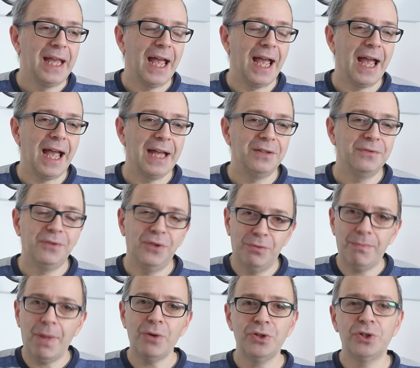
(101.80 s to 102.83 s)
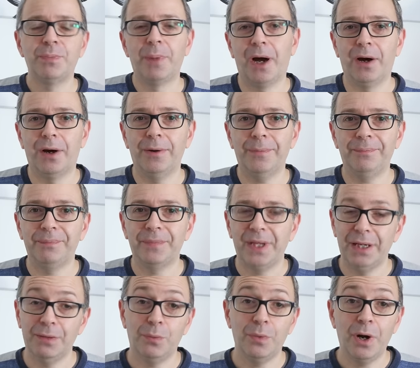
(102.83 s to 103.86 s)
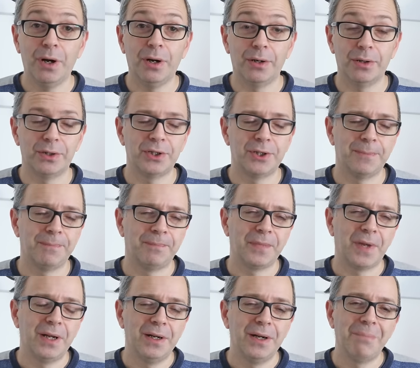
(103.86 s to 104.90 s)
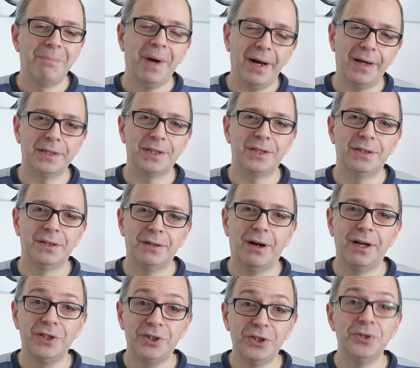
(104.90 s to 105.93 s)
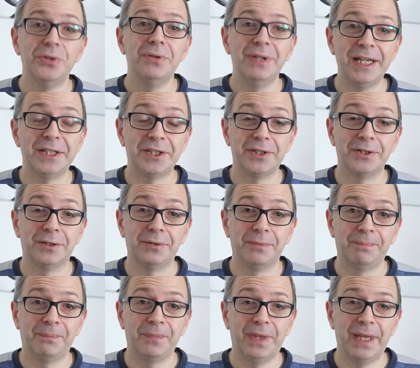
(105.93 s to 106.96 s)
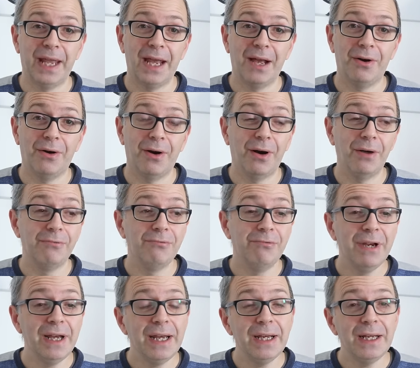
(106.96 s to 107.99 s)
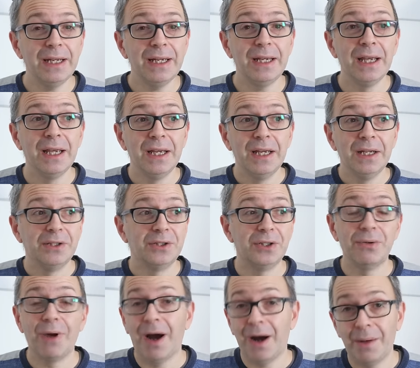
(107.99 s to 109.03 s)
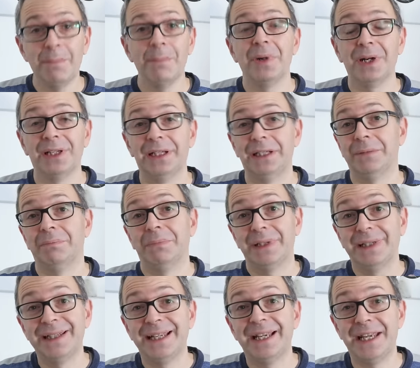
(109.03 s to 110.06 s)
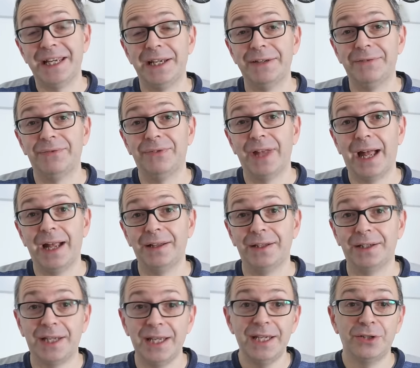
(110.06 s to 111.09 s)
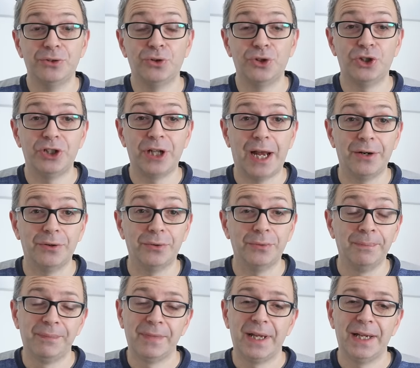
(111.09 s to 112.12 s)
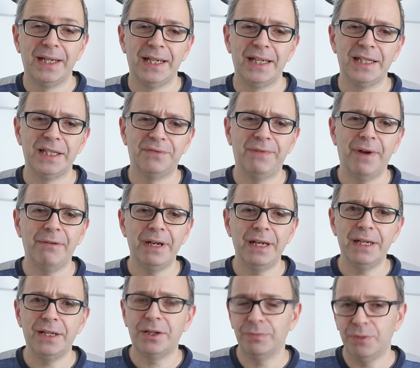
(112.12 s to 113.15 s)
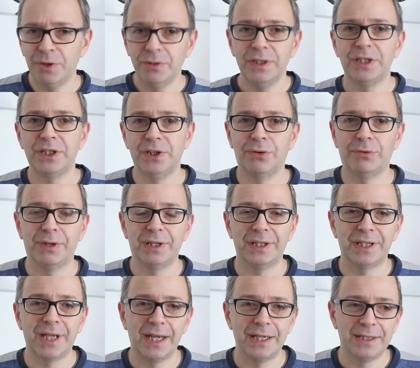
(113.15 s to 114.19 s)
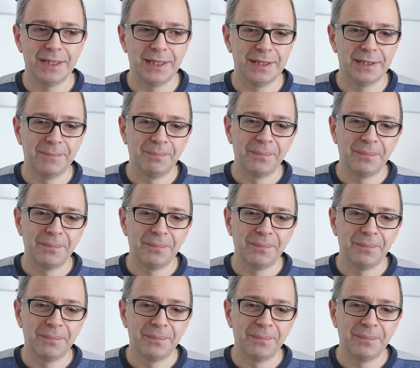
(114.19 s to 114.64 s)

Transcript: and for the most part it worked, but I do listen. Now I really do humbly believe that the Geekanoids channel is very community orientated,